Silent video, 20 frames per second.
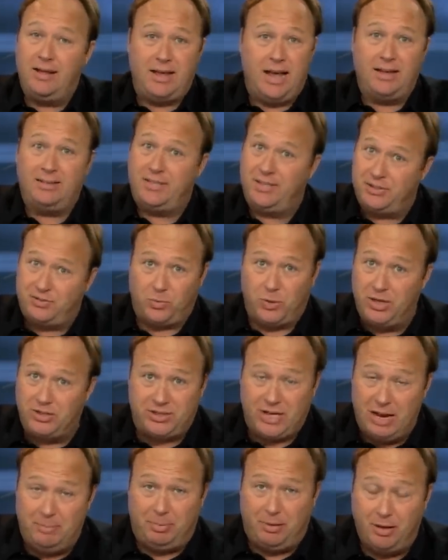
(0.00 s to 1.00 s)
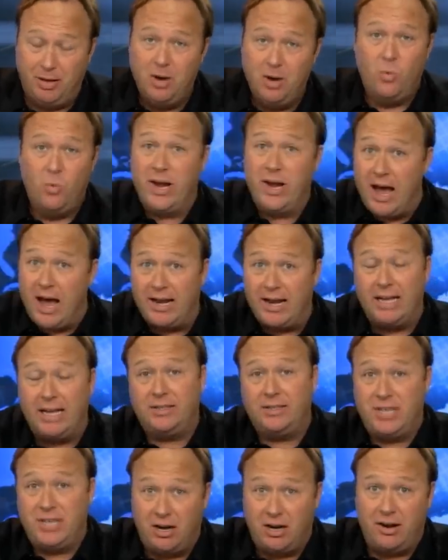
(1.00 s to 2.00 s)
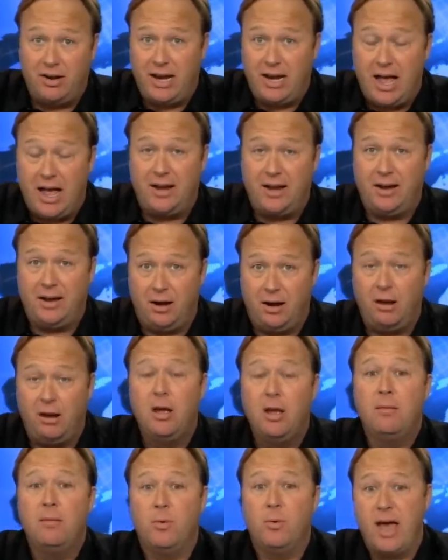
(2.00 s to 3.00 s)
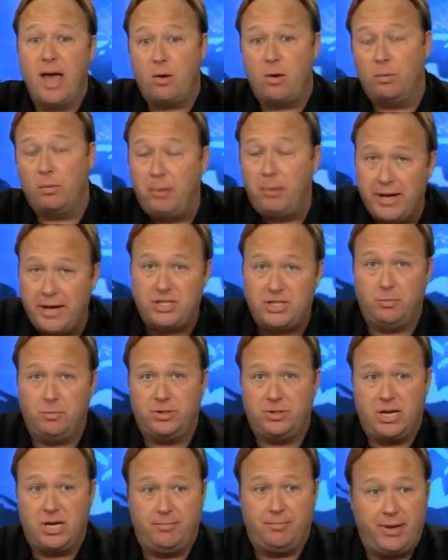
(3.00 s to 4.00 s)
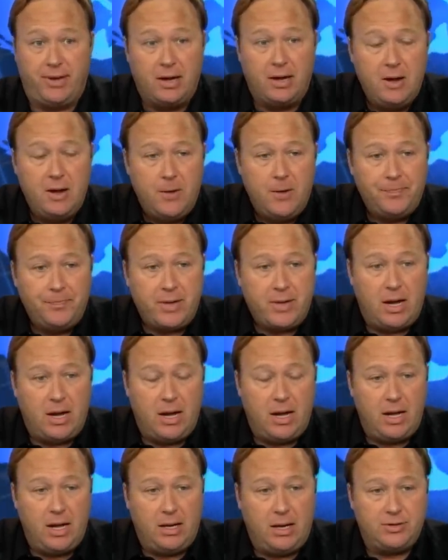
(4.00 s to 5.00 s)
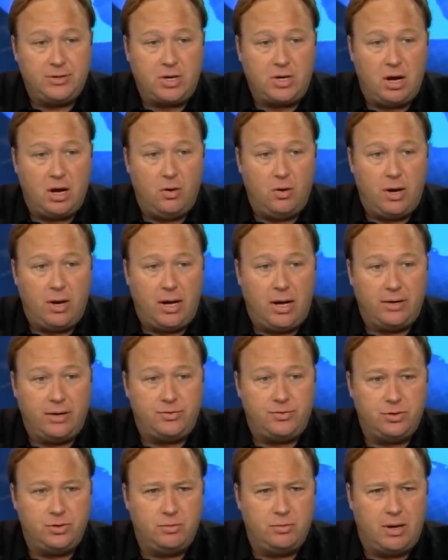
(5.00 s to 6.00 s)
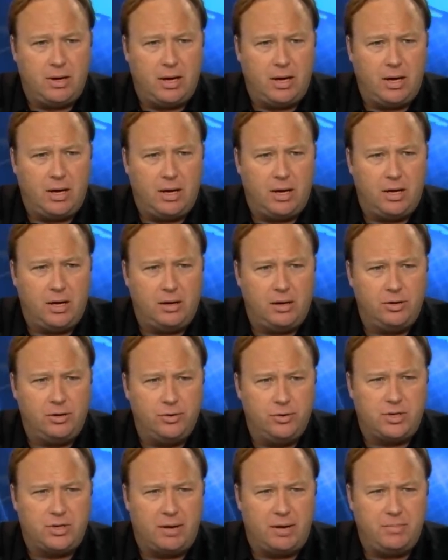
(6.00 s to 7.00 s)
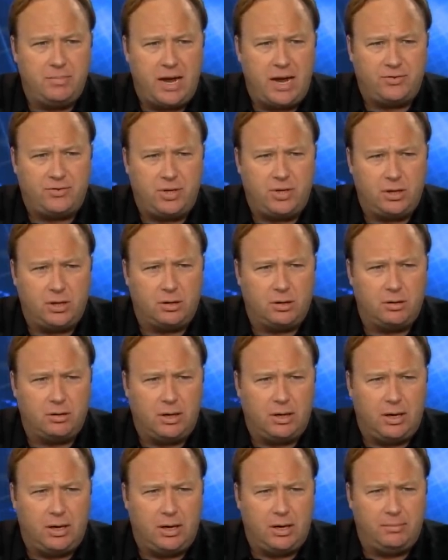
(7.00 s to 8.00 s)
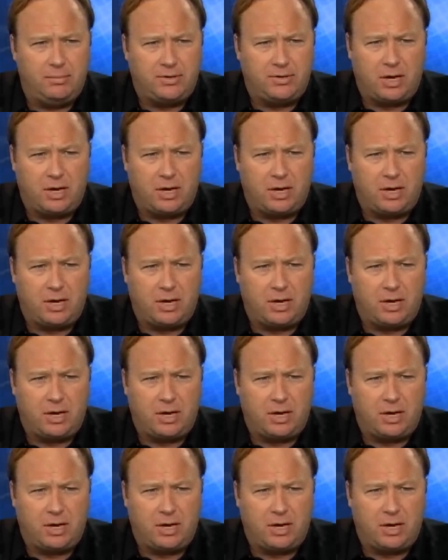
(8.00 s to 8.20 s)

it's real simple. We got to get the tyranny out of here, but we got to replace it with something. Uh, let's go uh, to uh, who's up next here. Uh,